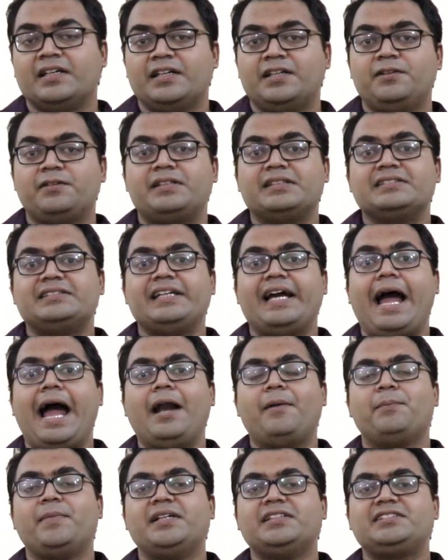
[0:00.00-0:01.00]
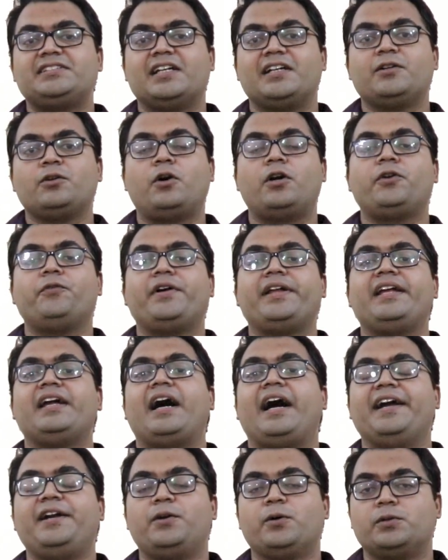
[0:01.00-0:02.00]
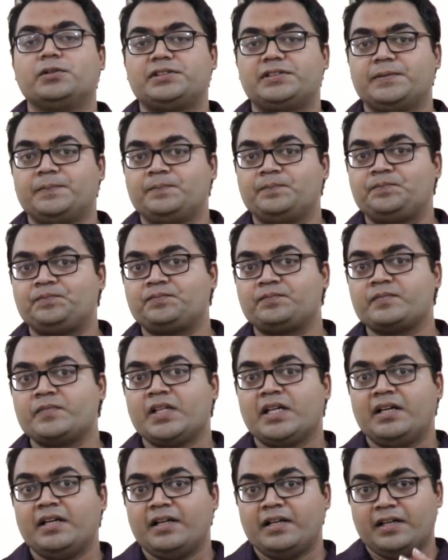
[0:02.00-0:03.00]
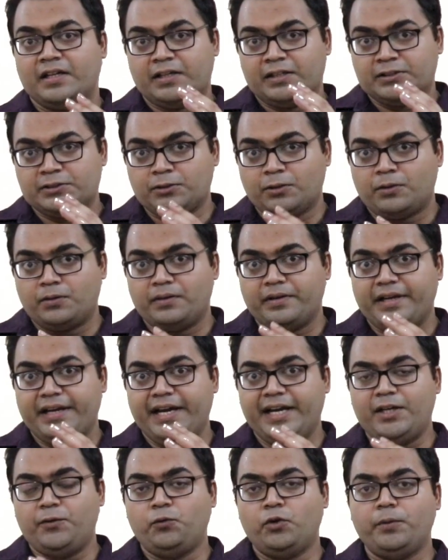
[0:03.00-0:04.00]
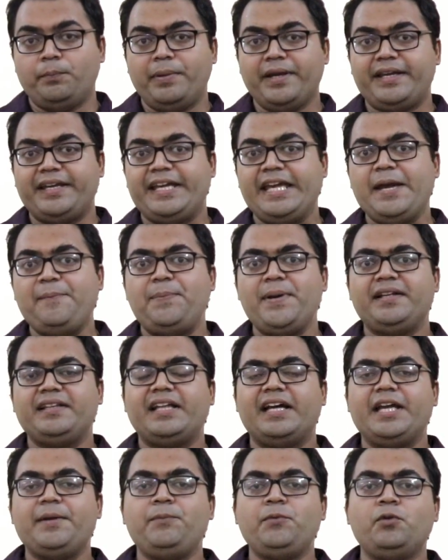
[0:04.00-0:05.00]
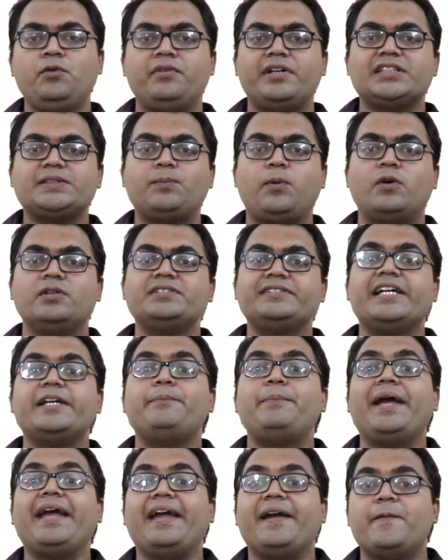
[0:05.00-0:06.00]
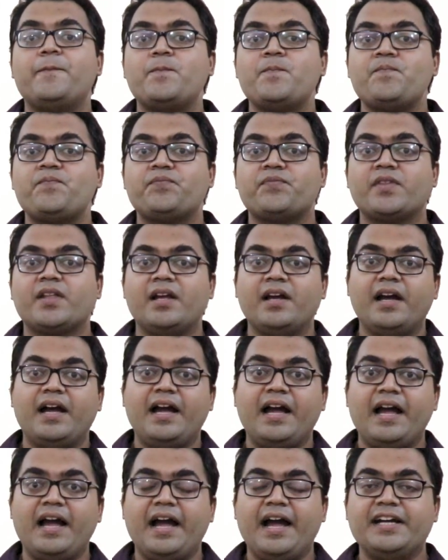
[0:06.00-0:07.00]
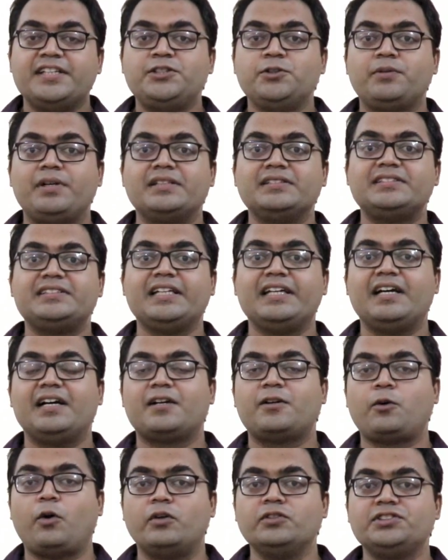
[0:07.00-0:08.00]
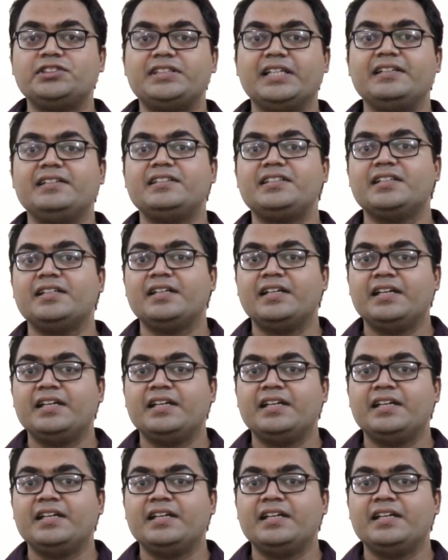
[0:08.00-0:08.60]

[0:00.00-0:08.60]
you can say, administered, not very high dose. So it would be keeping the immune response at bay, at, you can say, a constant